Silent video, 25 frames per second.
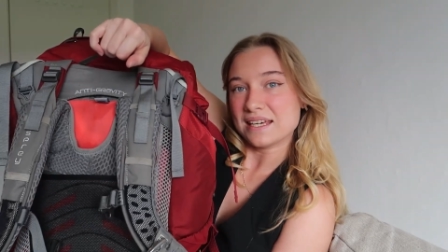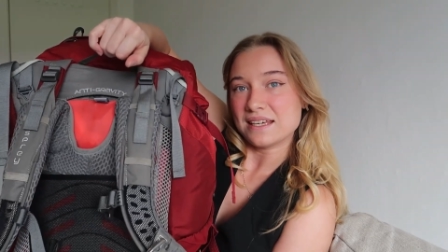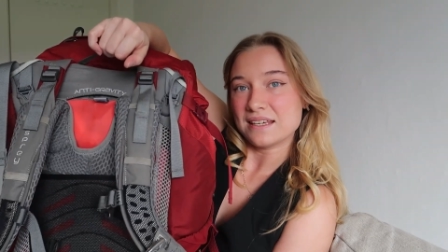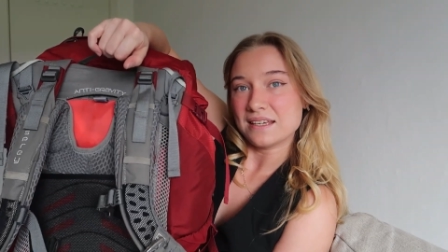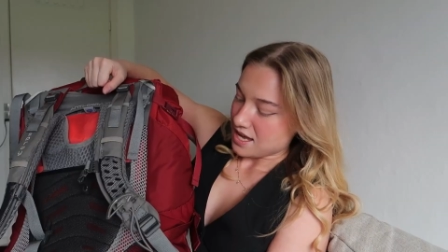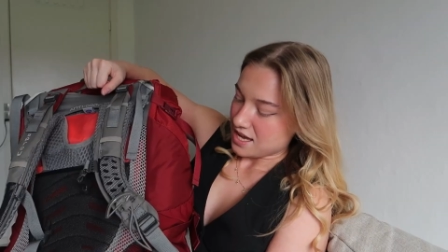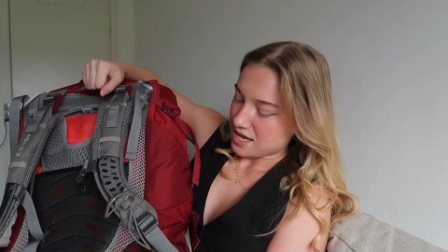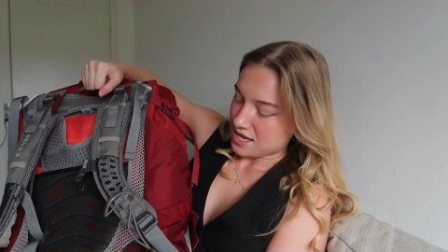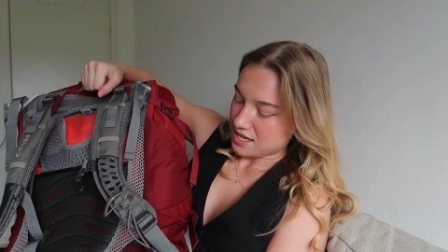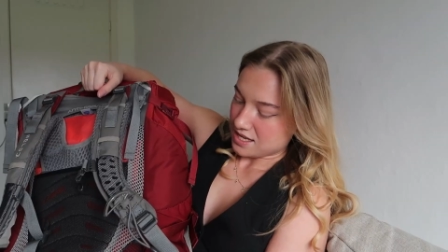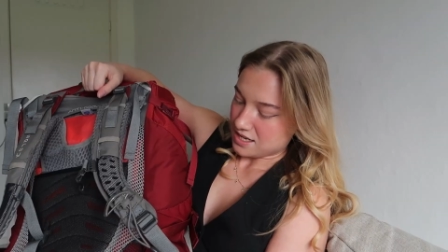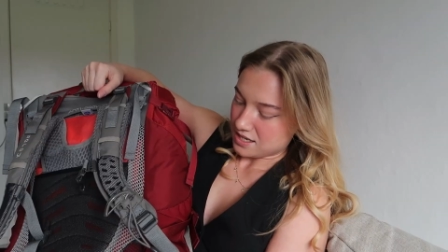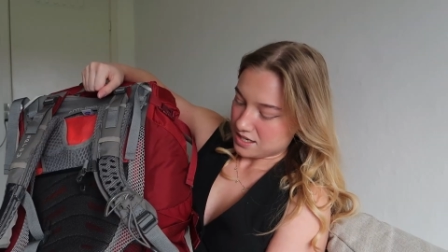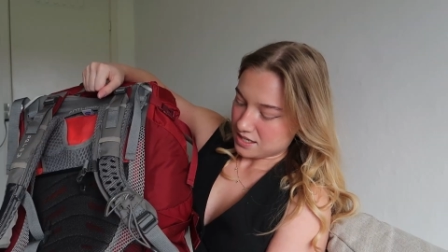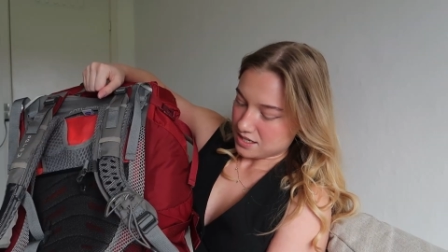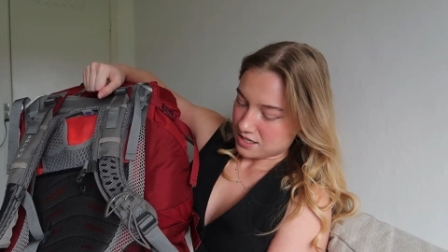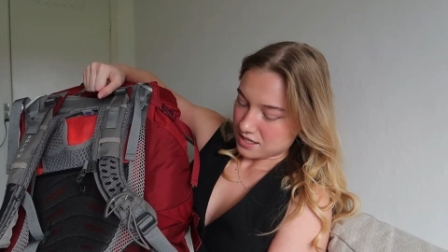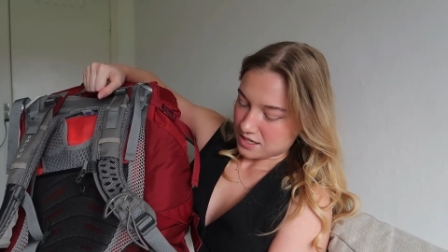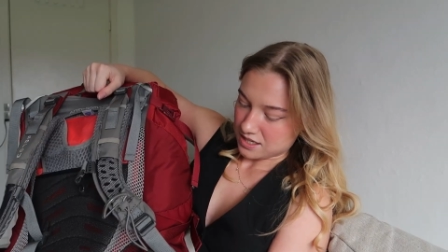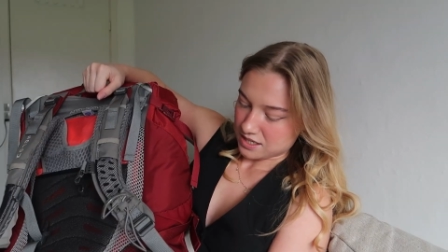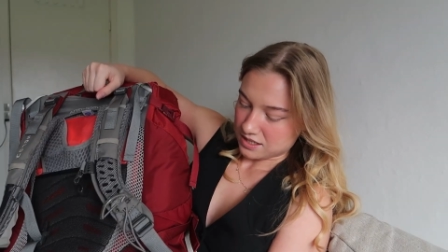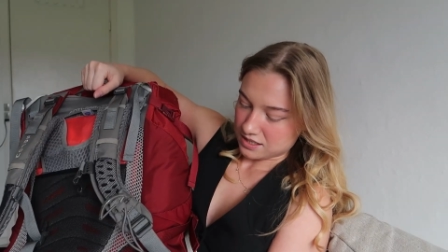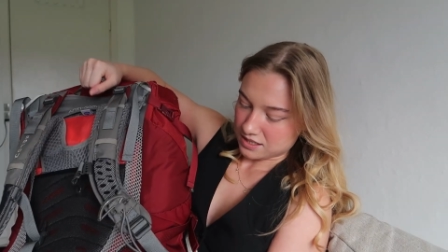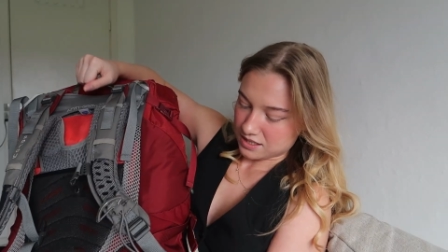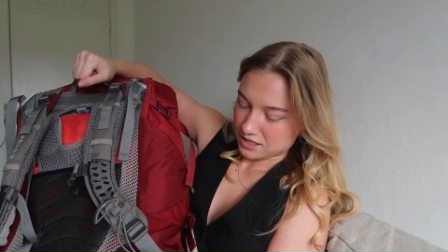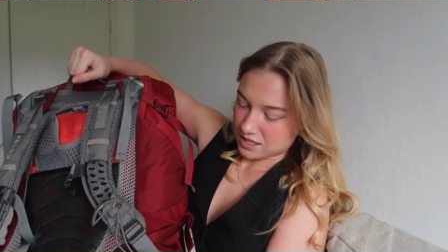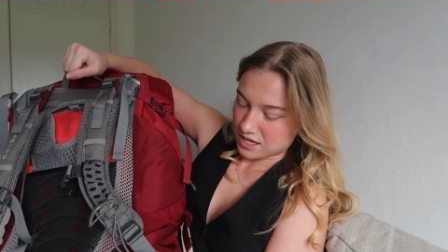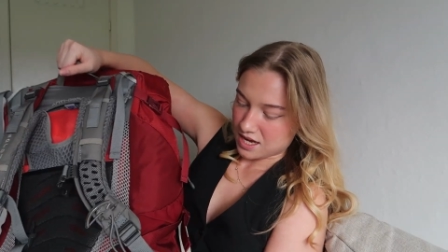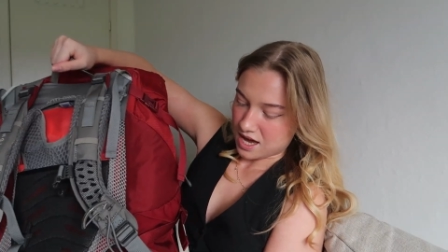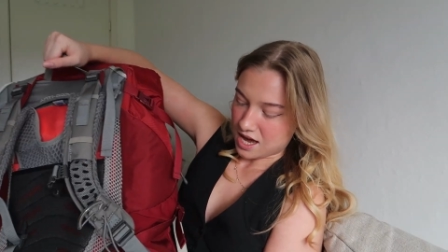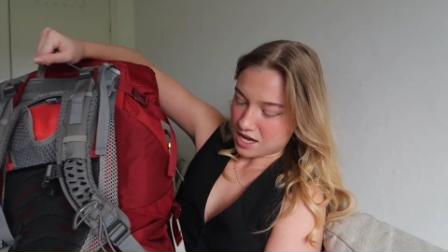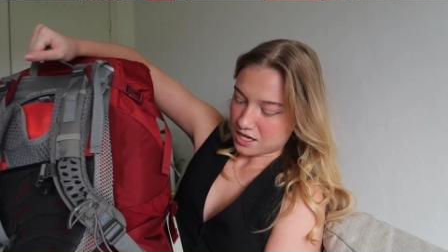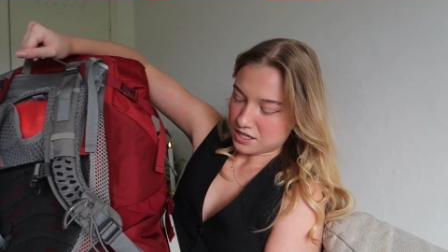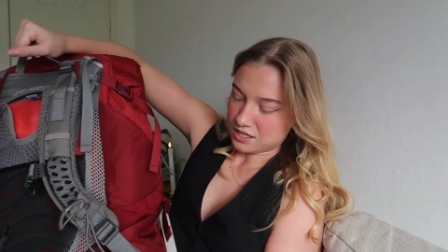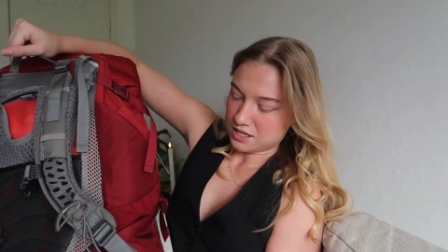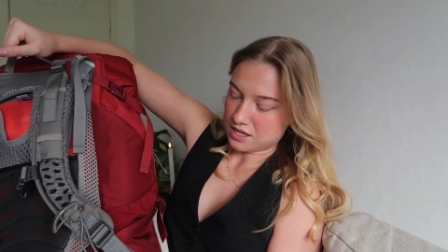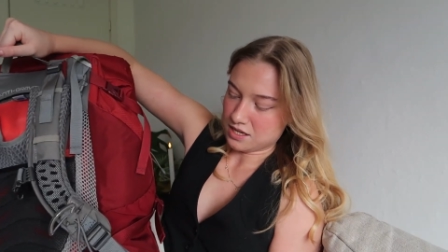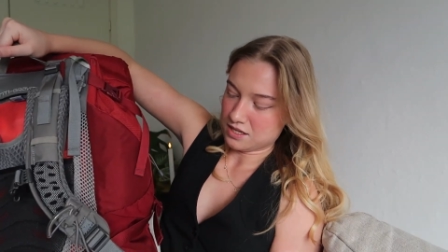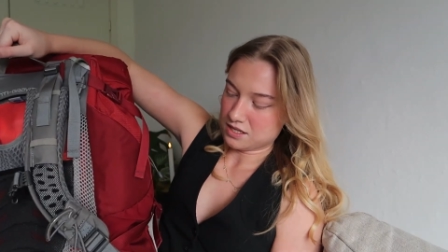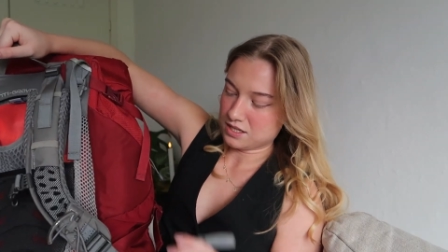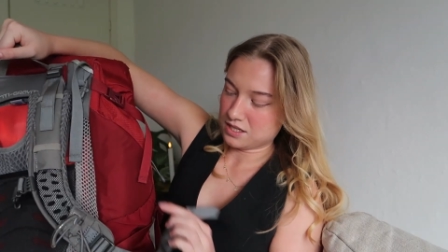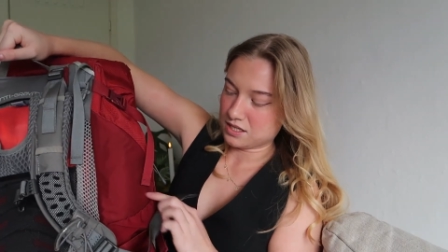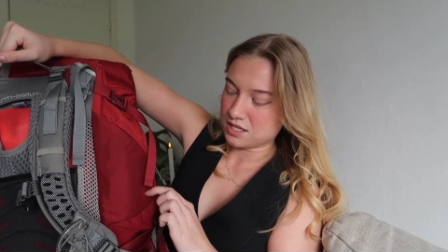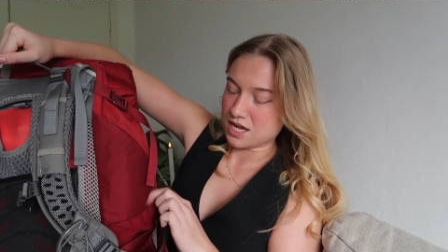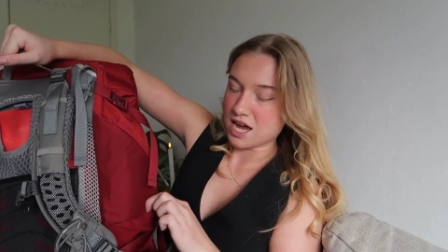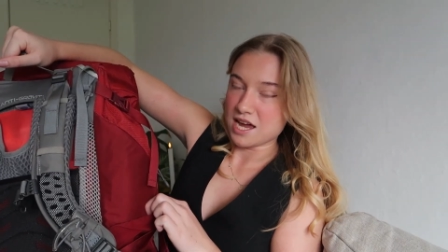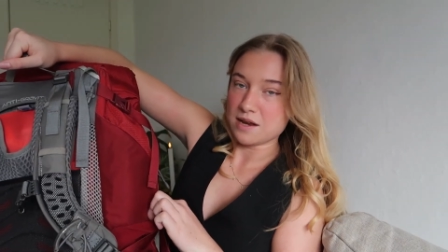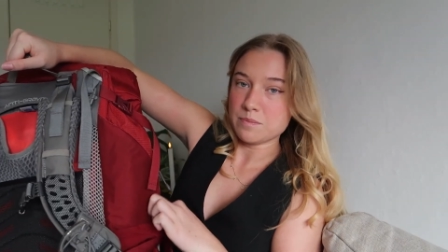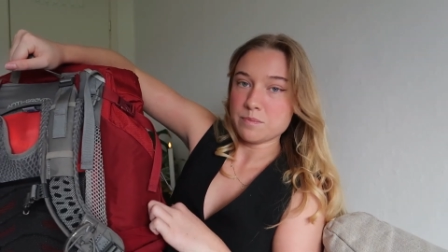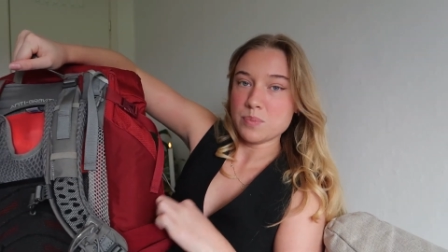and it's got
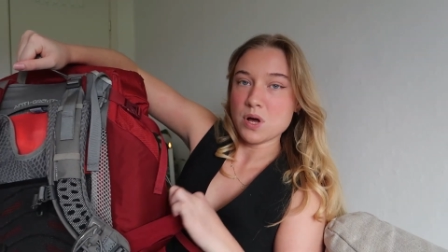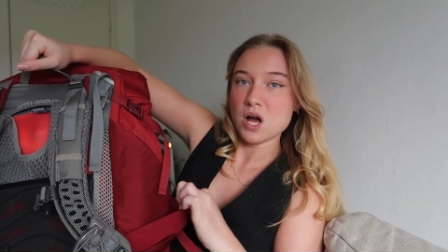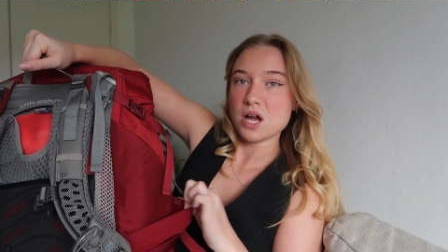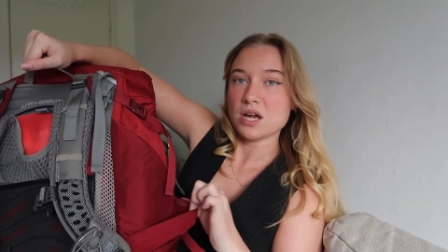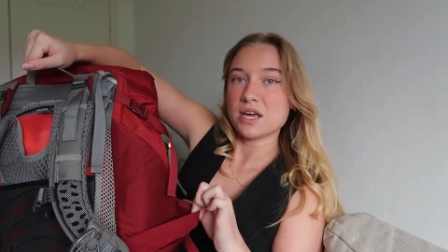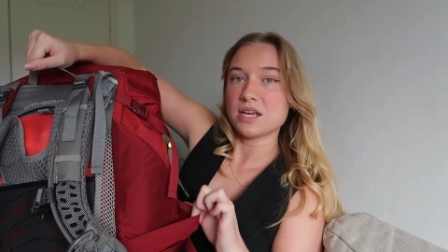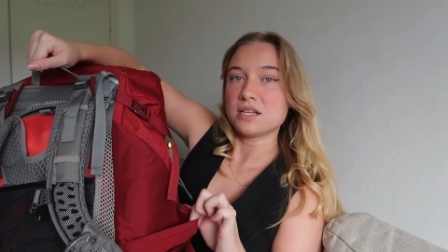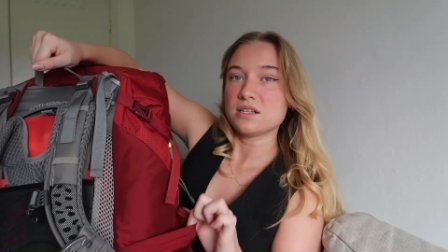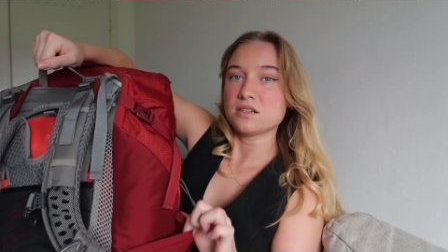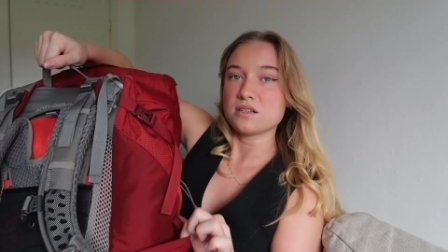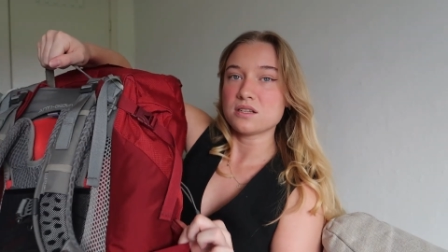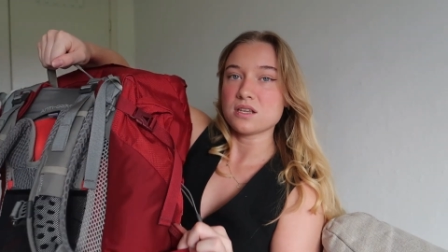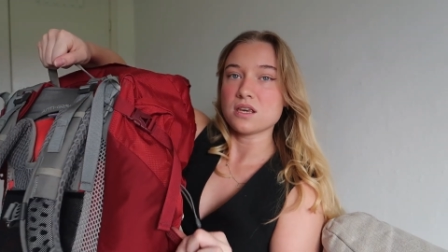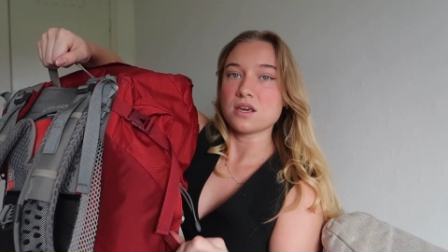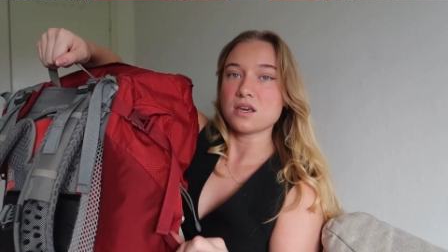side pockets